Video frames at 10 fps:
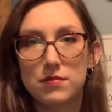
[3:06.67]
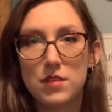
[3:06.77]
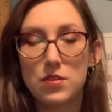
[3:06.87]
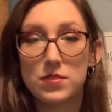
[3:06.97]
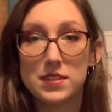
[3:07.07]

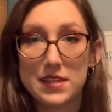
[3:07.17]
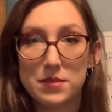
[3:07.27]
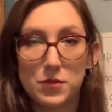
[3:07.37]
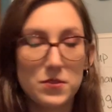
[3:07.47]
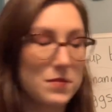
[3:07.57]
use
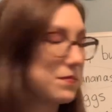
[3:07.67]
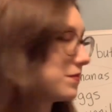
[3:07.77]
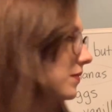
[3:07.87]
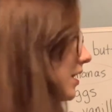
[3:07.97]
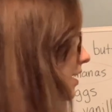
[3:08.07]
decimals.
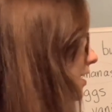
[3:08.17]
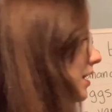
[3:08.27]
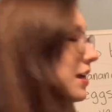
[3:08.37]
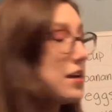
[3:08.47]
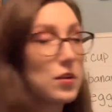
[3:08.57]

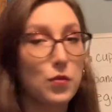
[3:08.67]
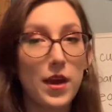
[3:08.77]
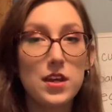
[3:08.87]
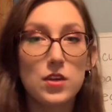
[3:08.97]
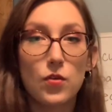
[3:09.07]
Either
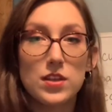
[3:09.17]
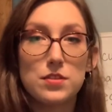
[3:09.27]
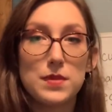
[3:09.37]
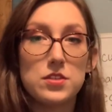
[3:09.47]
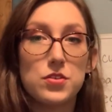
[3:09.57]
way, you're going to
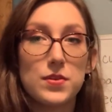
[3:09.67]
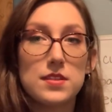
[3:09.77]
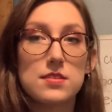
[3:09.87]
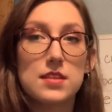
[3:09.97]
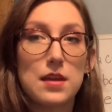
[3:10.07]
be doing the
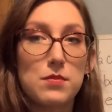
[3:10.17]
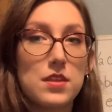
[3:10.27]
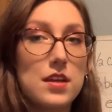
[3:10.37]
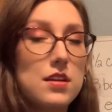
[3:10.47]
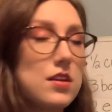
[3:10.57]
same
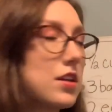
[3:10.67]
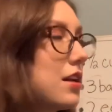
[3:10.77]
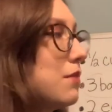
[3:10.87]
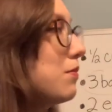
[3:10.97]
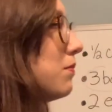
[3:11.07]
thing. You're going
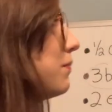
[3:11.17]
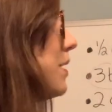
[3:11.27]
to be